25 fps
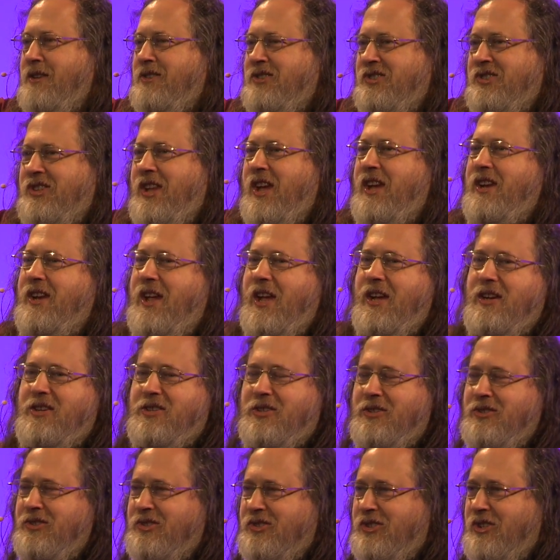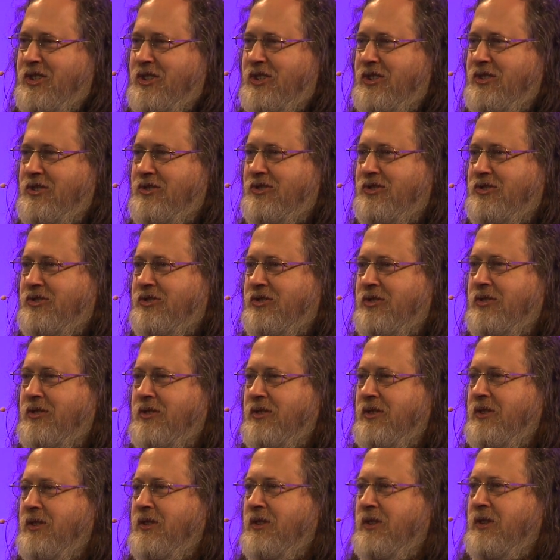state agencies.
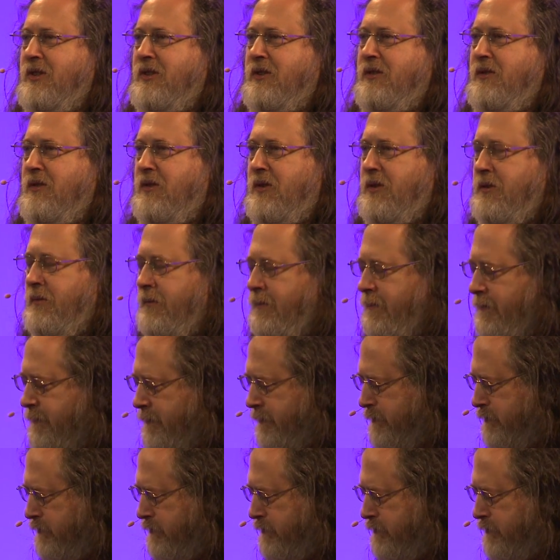How